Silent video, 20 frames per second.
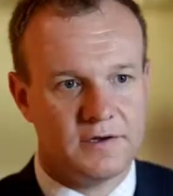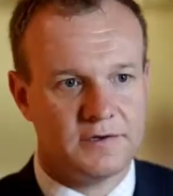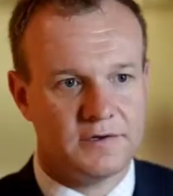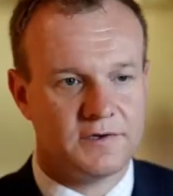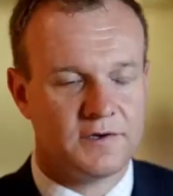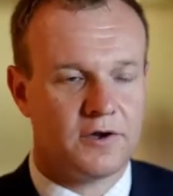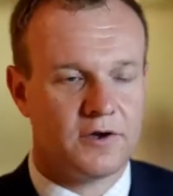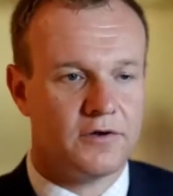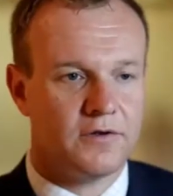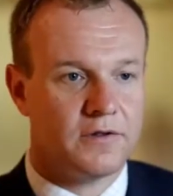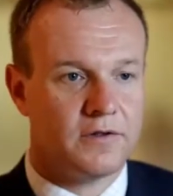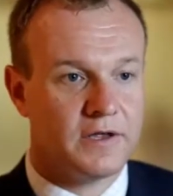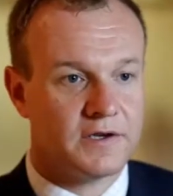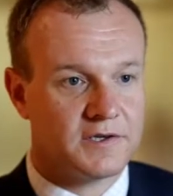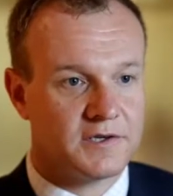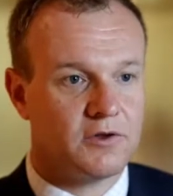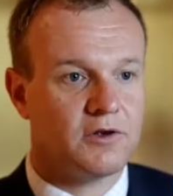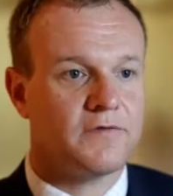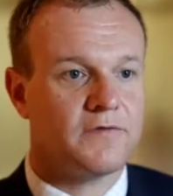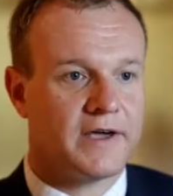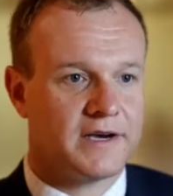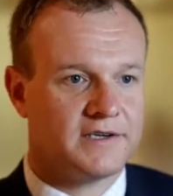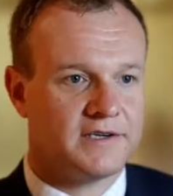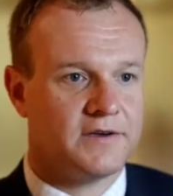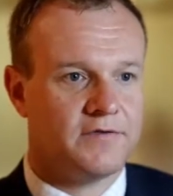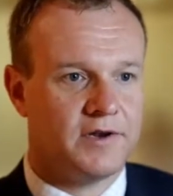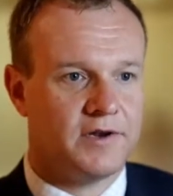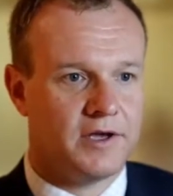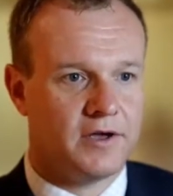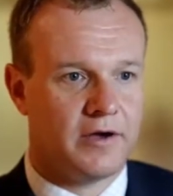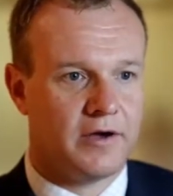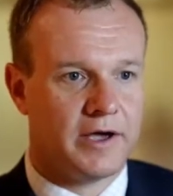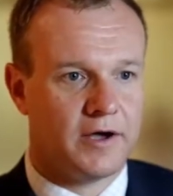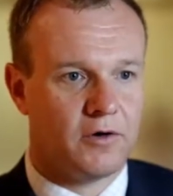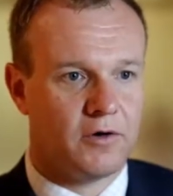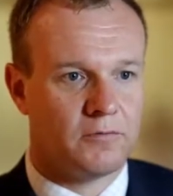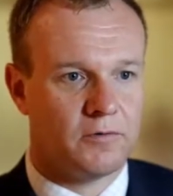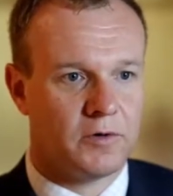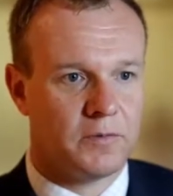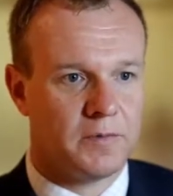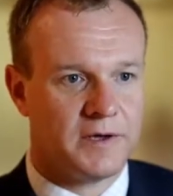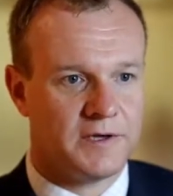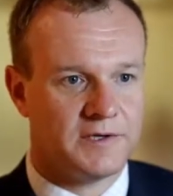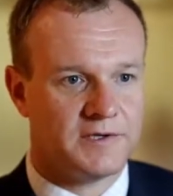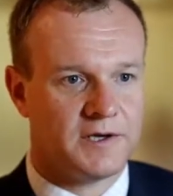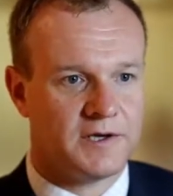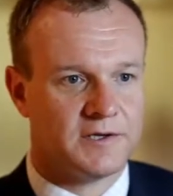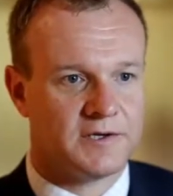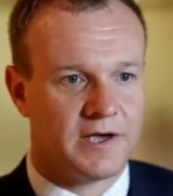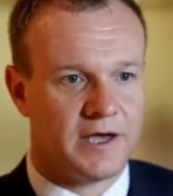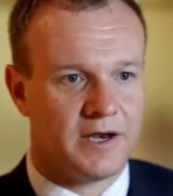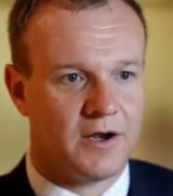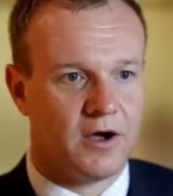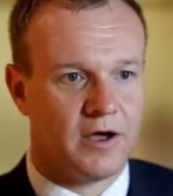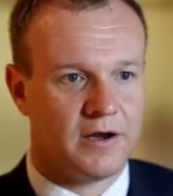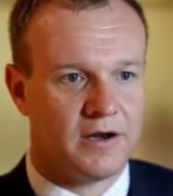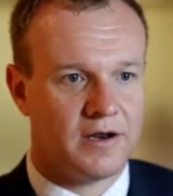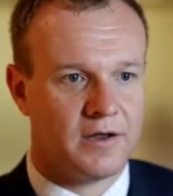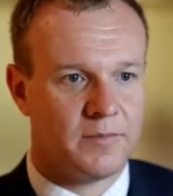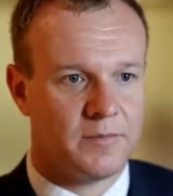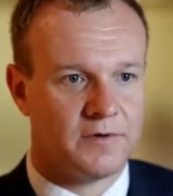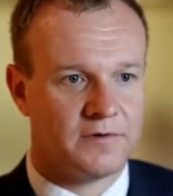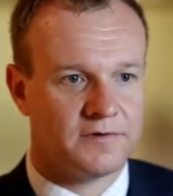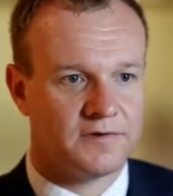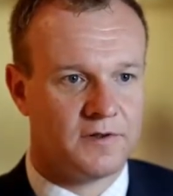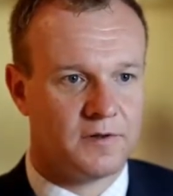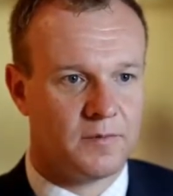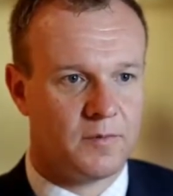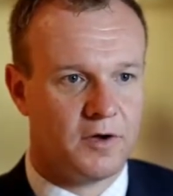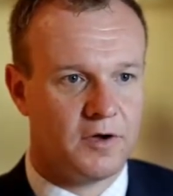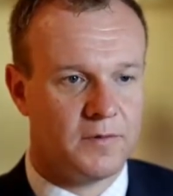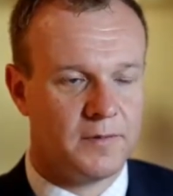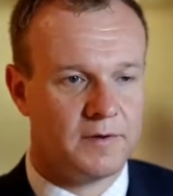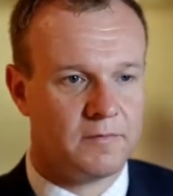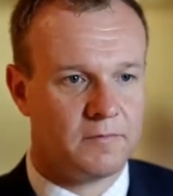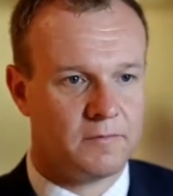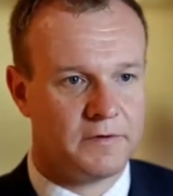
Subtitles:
So there's a lot of activity going on with PCSK9 inhibitors at the moment.